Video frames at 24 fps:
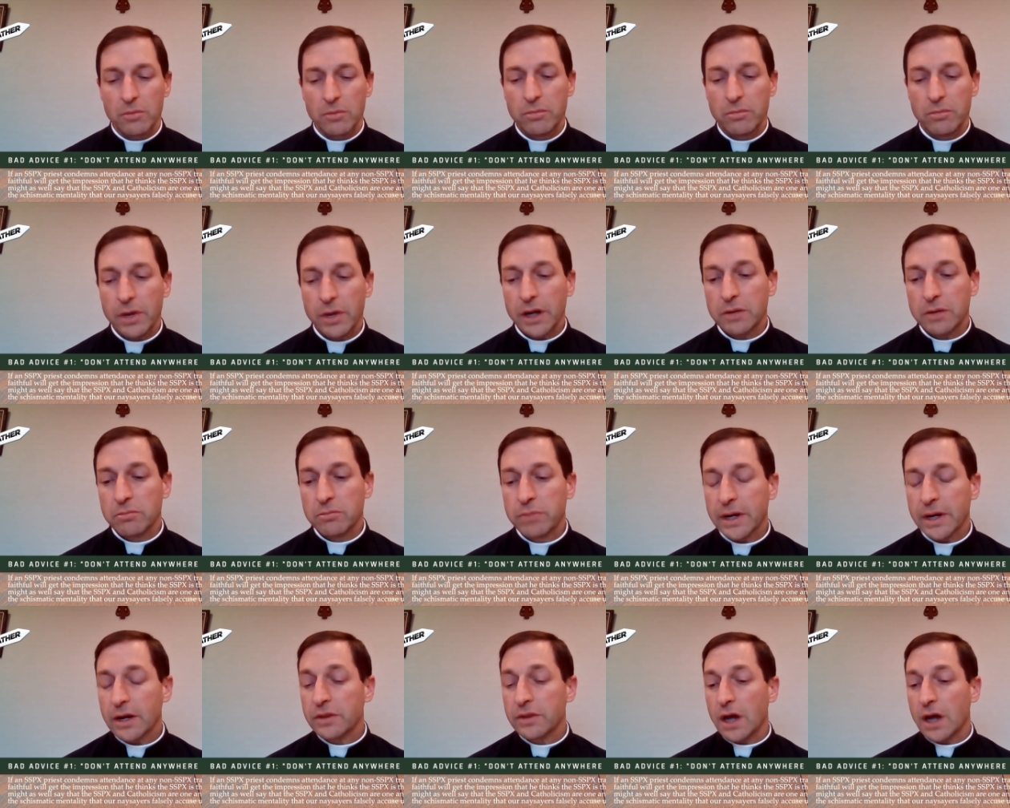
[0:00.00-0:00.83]

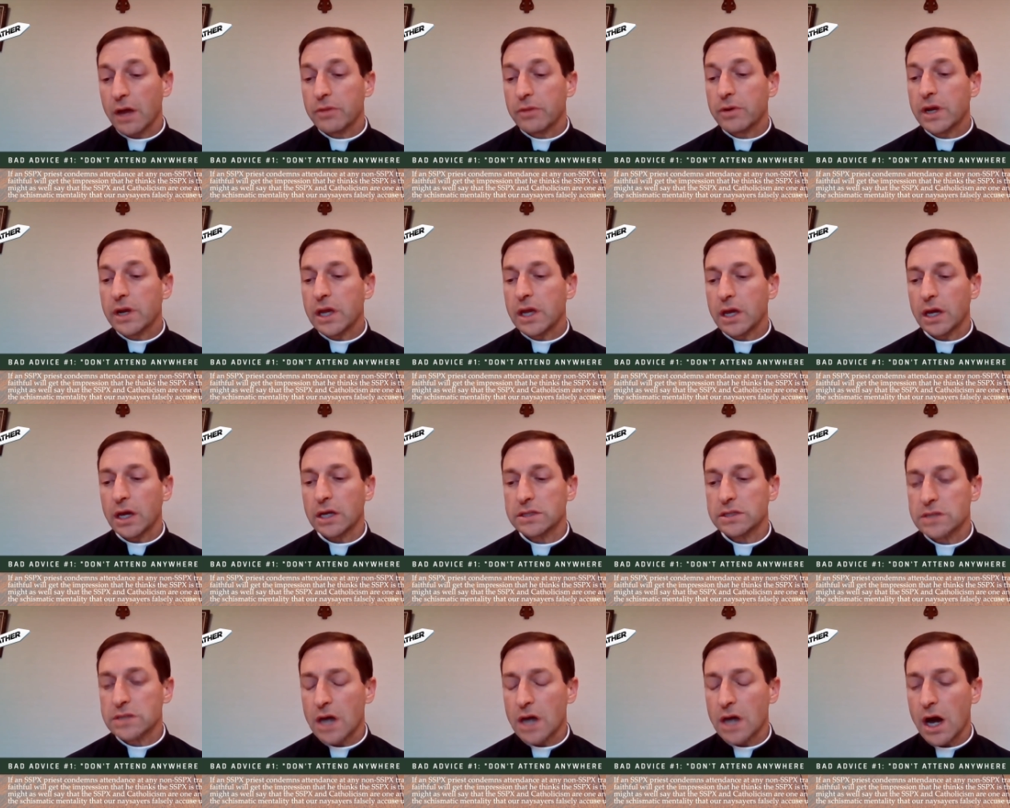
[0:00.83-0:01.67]
But on the other
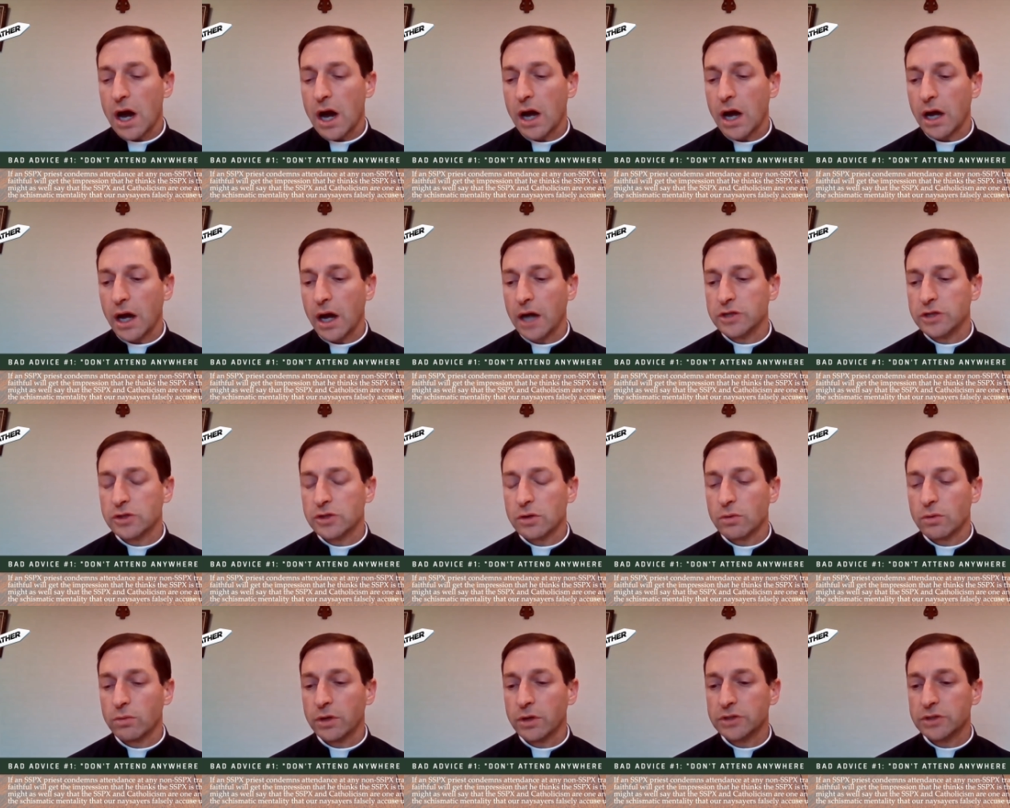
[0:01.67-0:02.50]
hand, I
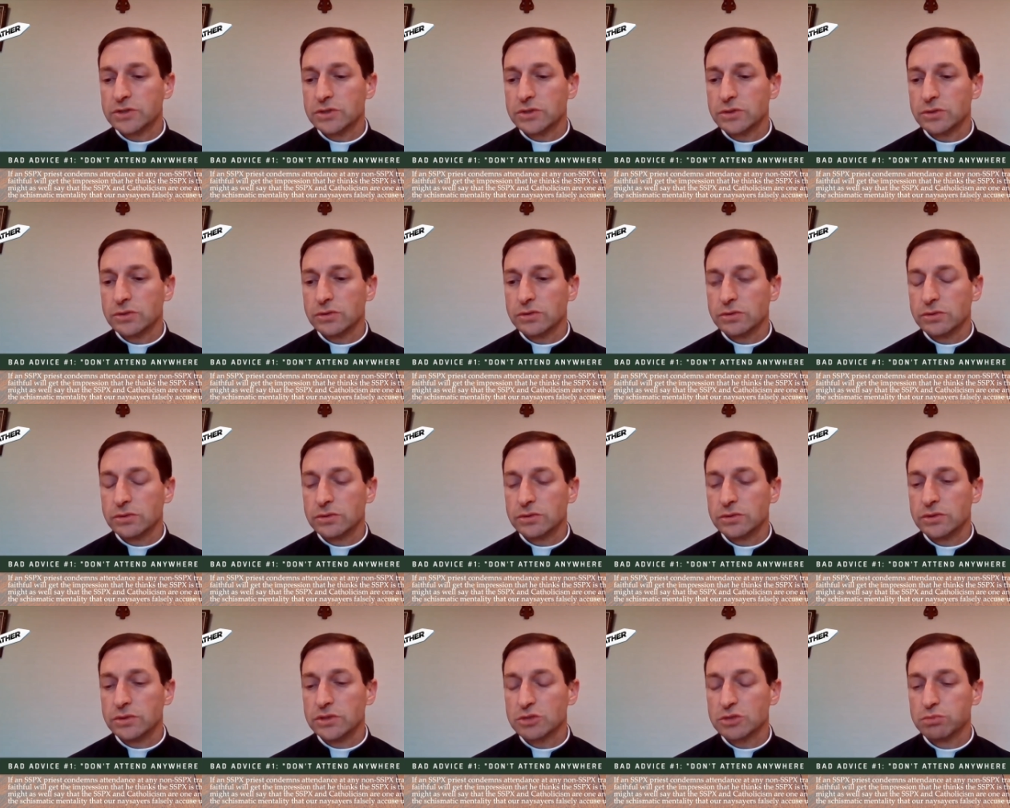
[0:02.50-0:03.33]
don't want to
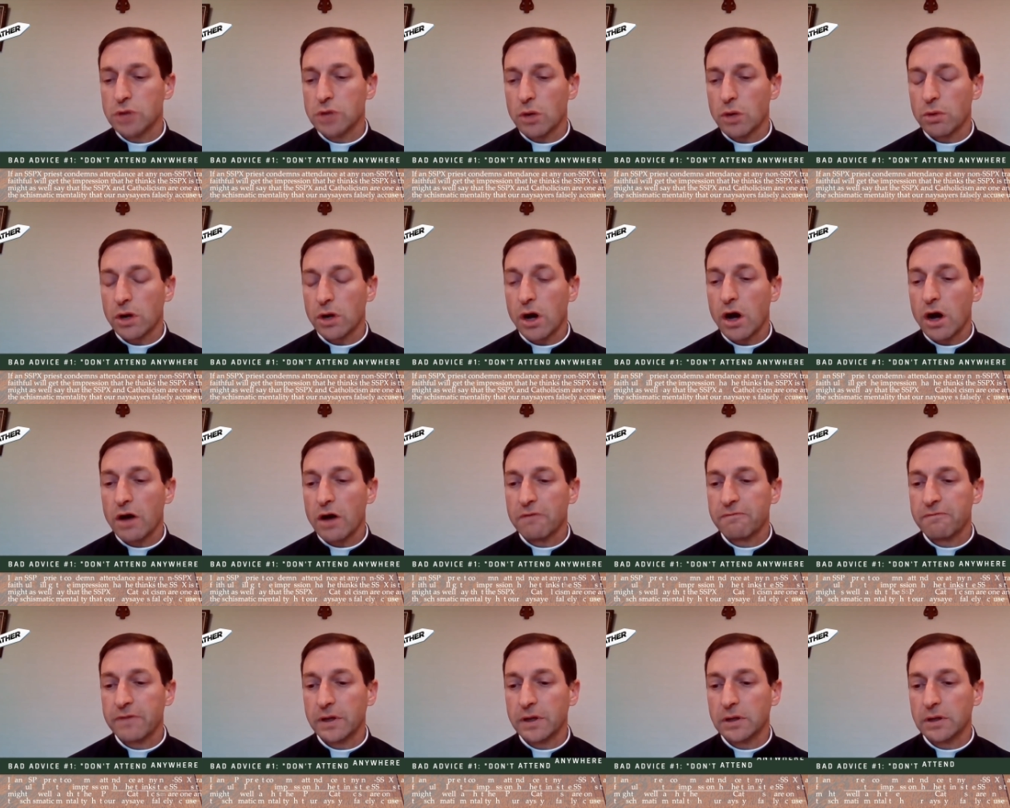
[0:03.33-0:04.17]
just blow it
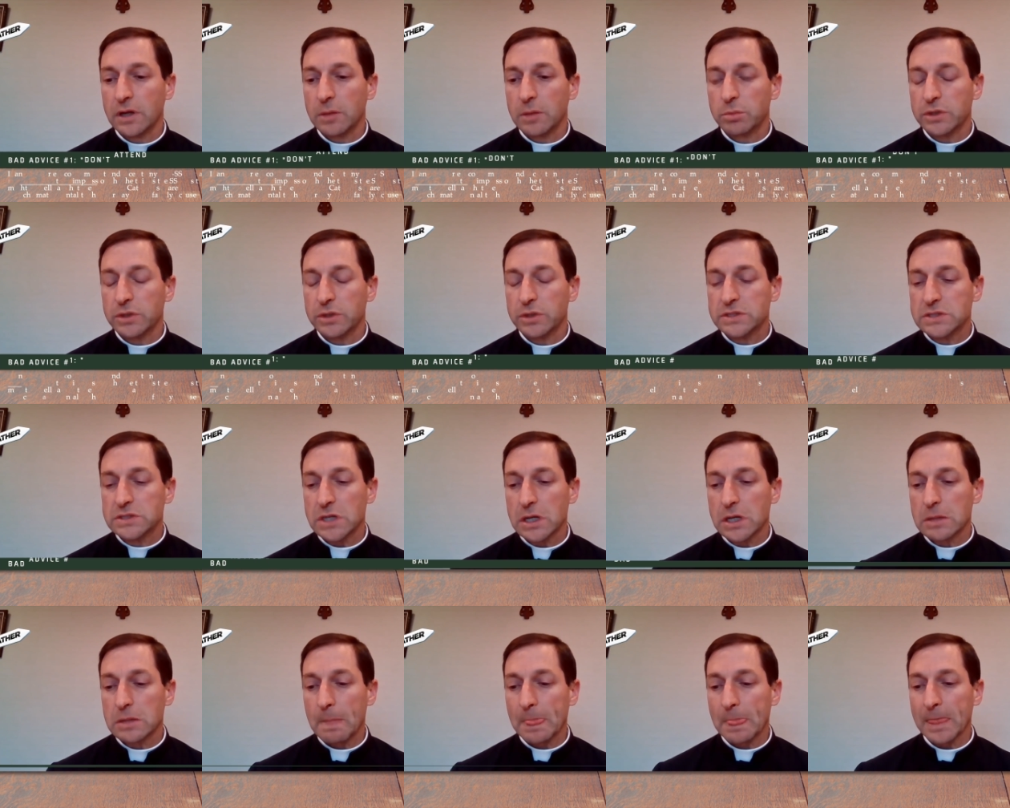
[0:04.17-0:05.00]
off and
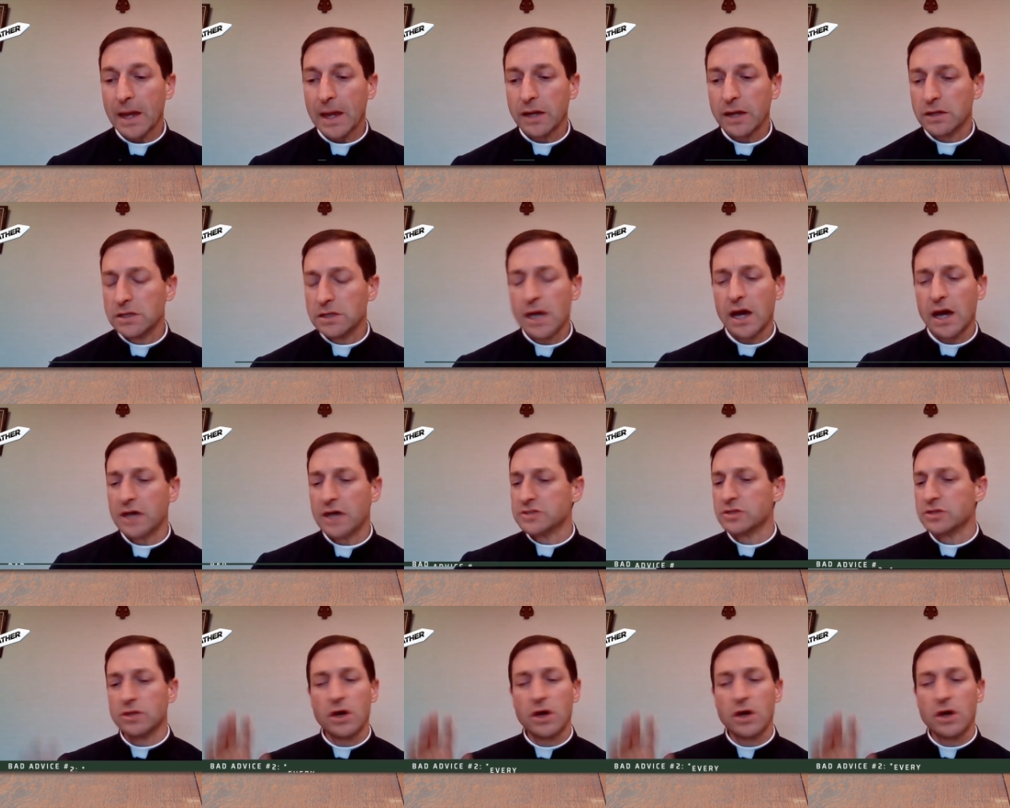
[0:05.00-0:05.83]
pretend like,
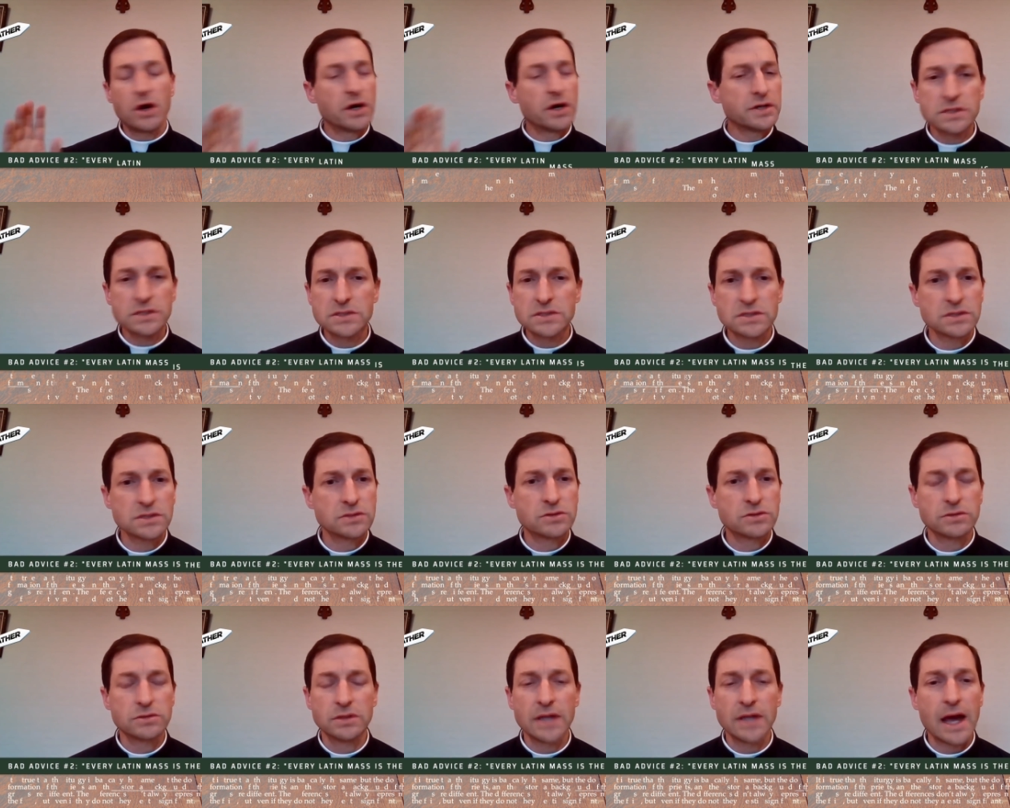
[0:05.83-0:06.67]
as long as it's
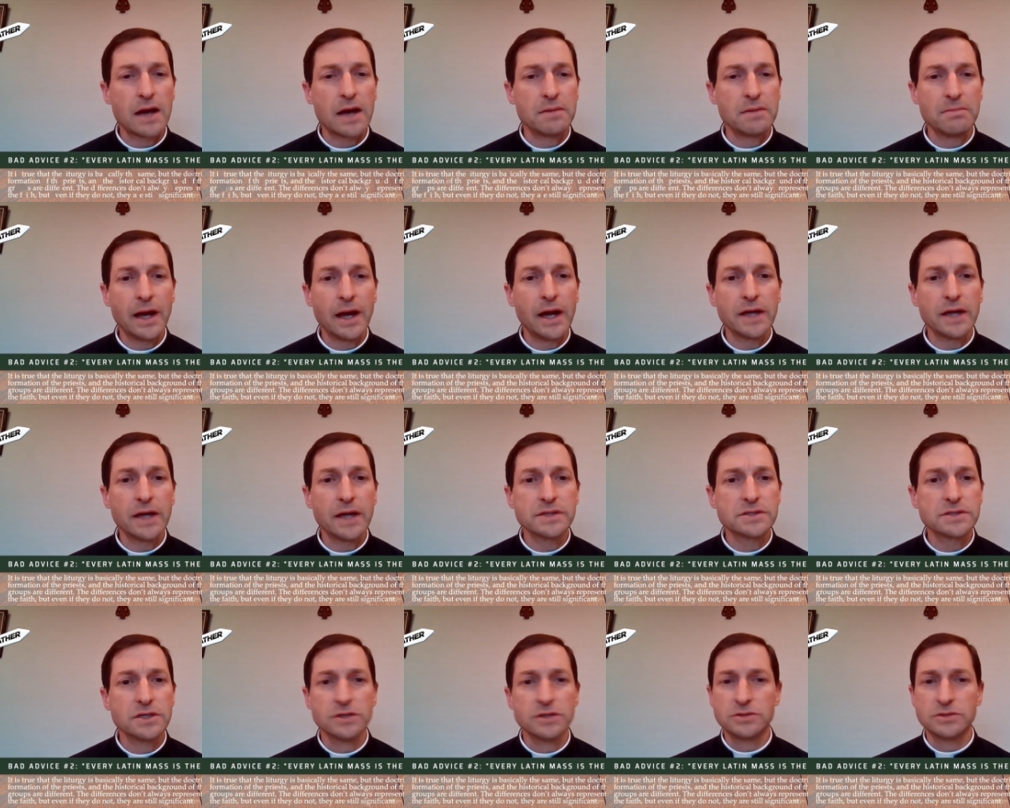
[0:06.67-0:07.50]
a Latin
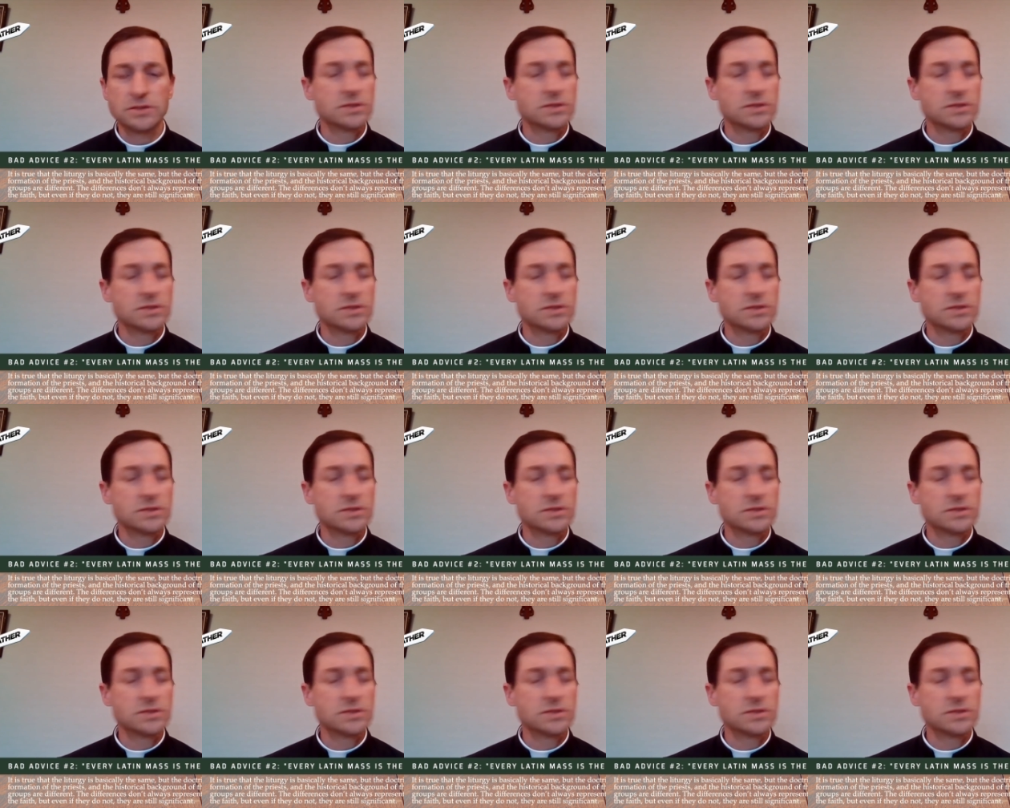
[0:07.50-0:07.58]
Mass,